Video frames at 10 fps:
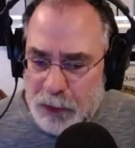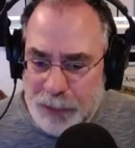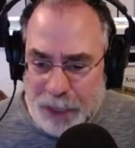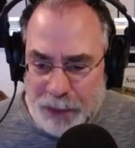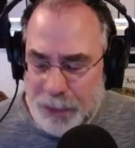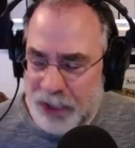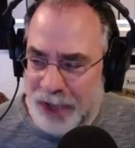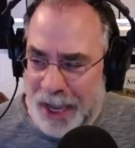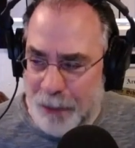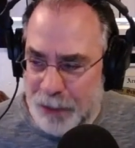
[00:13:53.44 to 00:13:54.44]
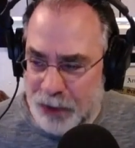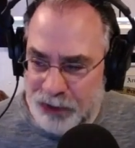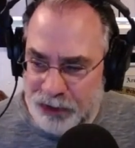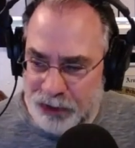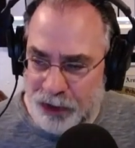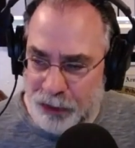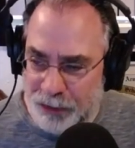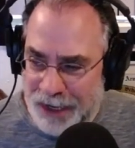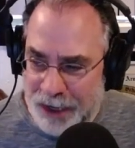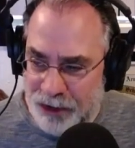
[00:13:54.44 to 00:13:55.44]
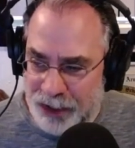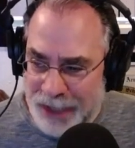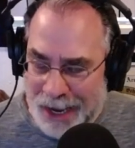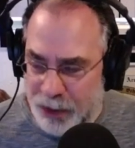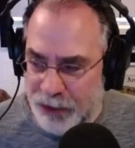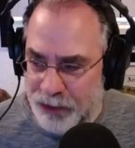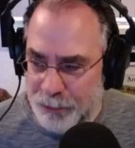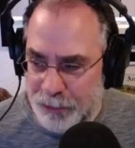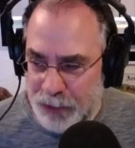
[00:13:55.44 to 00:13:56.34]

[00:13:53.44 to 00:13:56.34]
maybe they're pissed at him because he's internal affairs and now he's,